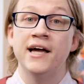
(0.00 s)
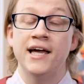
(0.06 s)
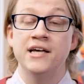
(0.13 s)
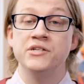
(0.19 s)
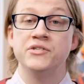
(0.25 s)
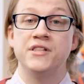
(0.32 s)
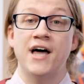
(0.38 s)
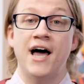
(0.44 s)

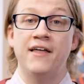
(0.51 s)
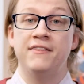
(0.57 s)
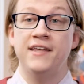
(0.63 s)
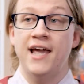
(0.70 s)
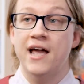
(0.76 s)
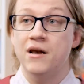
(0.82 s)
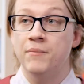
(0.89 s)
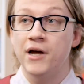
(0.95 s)
is that
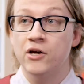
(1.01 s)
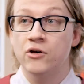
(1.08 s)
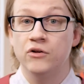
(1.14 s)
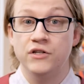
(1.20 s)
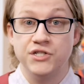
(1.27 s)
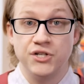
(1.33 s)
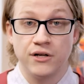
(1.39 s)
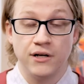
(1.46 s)
the anime
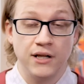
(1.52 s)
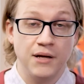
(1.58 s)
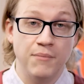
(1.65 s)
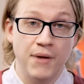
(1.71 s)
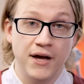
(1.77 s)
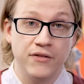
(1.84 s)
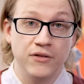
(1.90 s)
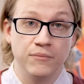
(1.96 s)
could suddenly
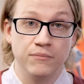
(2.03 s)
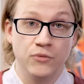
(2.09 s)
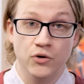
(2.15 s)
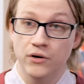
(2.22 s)
make them